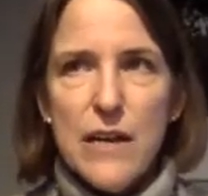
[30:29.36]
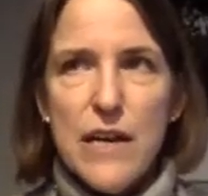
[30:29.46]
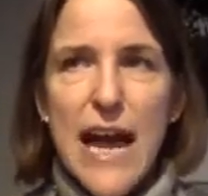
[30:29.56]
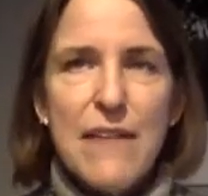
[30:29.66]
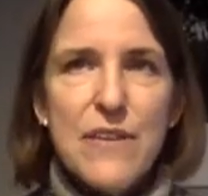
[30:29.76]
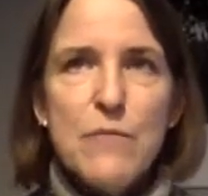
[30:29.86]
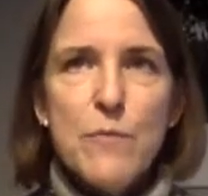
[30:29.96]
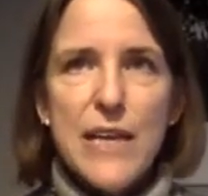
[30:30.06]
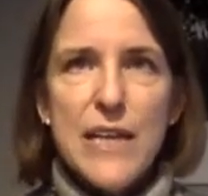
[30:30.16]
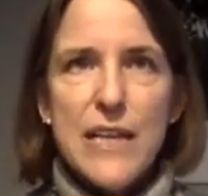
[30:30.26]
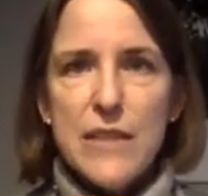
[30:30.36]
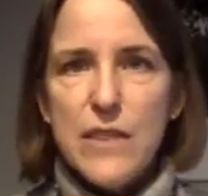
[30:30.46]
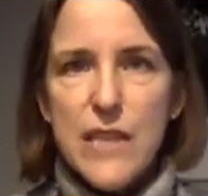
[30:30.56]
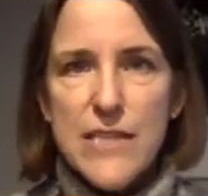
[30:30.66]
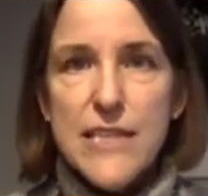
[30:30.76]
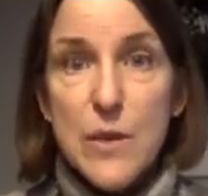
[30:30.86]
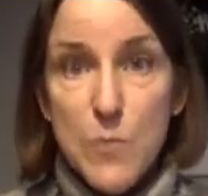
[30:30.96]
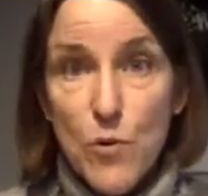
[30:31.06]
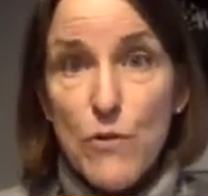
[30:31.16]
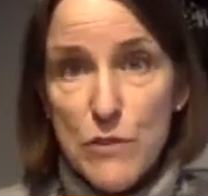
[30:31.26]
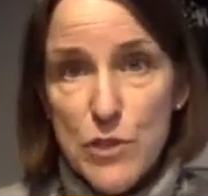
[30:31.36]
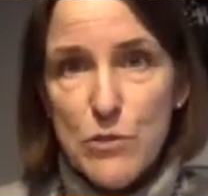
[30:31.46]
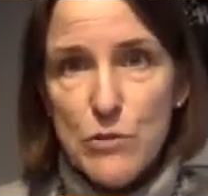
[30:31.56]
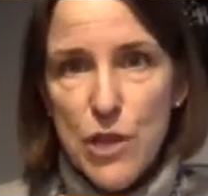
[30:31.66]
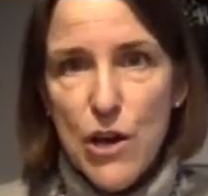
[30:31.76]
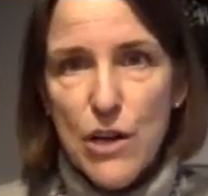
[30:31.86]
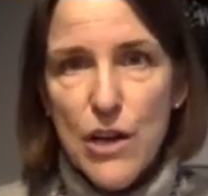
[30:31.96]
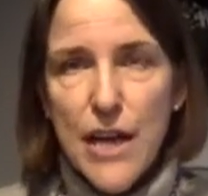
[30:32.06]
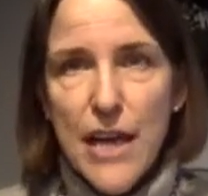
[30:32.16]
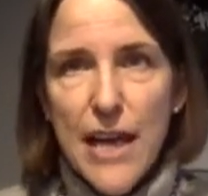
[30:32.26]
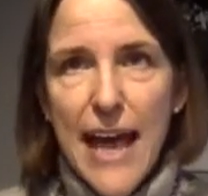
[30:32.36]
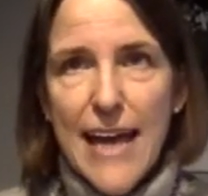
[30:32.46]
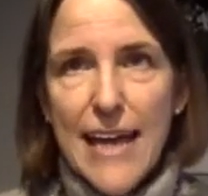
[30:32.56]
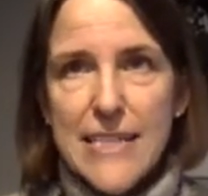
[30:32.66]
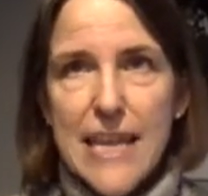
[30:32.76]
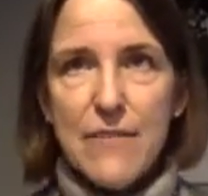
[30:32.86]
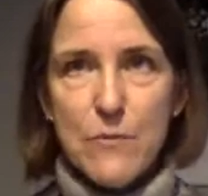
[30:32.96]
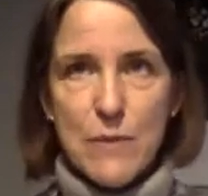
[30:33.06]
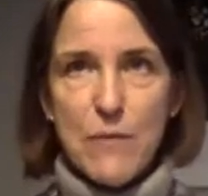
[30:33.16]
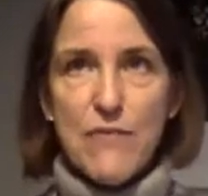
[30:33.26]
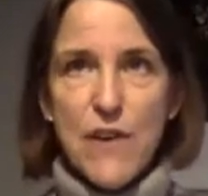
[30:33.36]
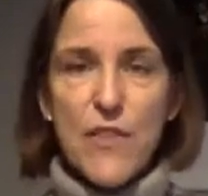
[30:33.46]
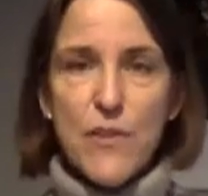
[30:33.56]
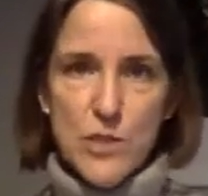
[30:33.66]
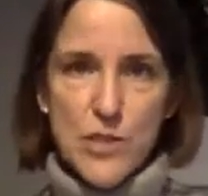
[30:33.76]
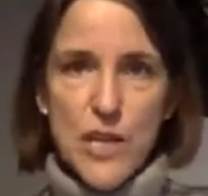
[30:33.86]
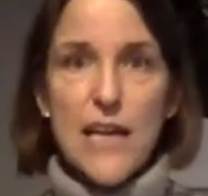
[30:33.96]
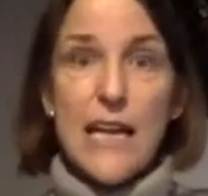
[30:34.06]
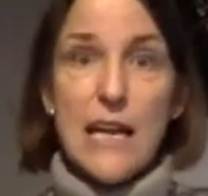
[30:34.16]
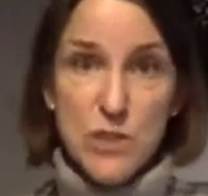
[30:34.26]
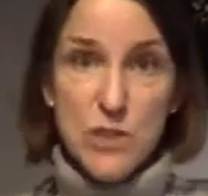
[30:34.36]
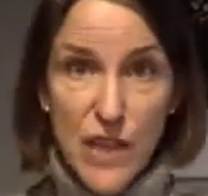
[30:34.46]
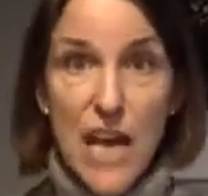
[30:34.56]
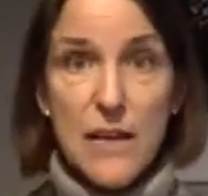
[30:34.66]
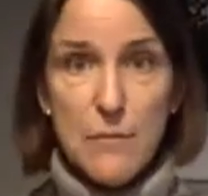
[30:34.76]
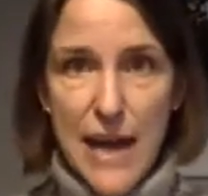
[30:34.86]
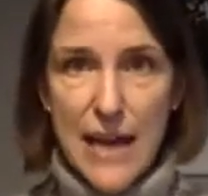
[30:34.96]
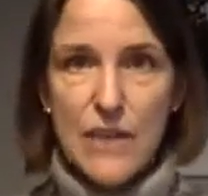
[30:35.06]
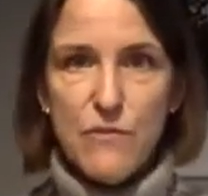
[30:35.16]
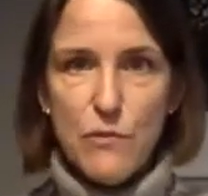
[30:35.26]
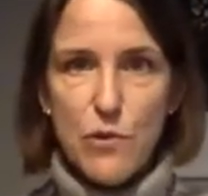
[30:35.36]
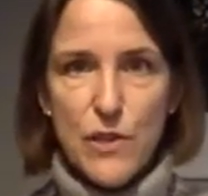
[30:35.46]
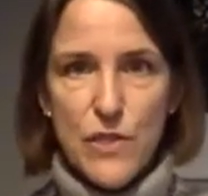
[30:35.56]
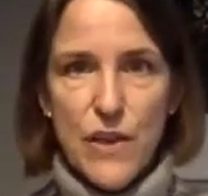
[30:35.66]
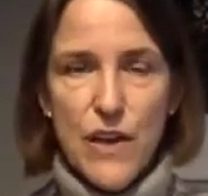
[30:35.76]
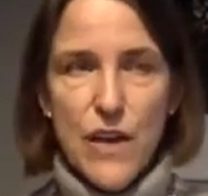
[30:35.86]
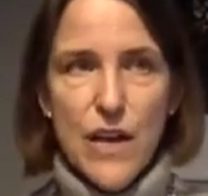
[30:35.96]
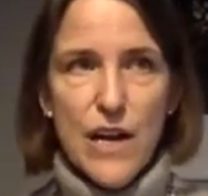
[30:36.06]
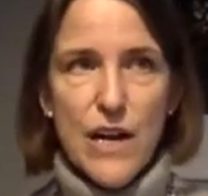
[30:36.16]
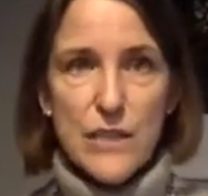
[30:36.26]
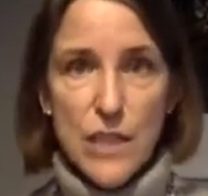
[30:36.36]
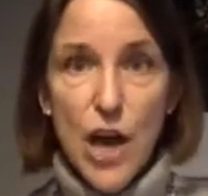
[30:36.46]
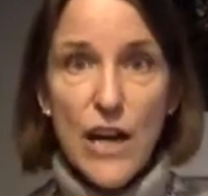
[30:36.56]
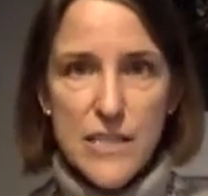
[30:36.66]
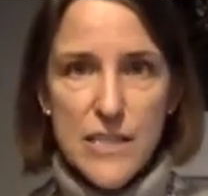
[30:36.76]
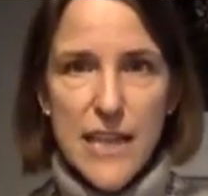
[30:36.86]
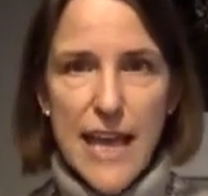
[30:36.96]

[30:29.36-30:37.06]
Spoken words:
having been in Singapore for so long, and when my father was dying and I was flying back and forth a lot.